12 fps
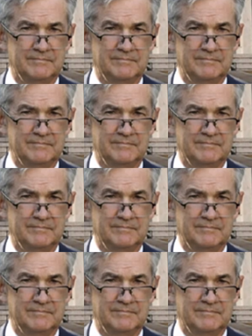
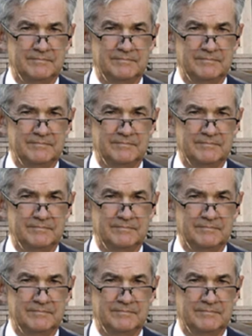
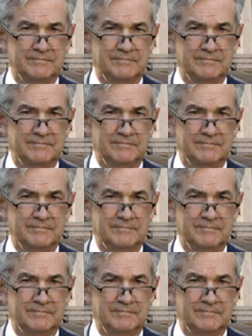
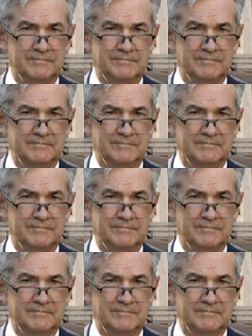
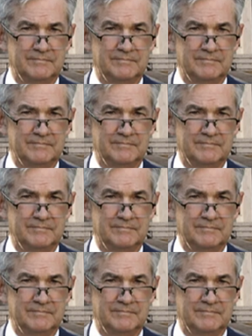
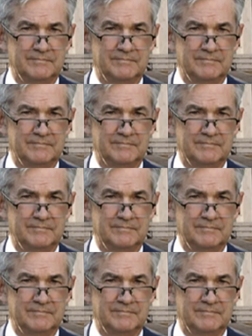
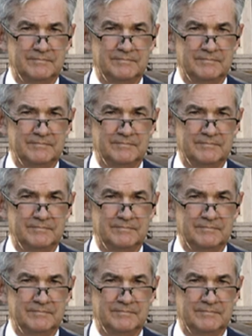[no speech]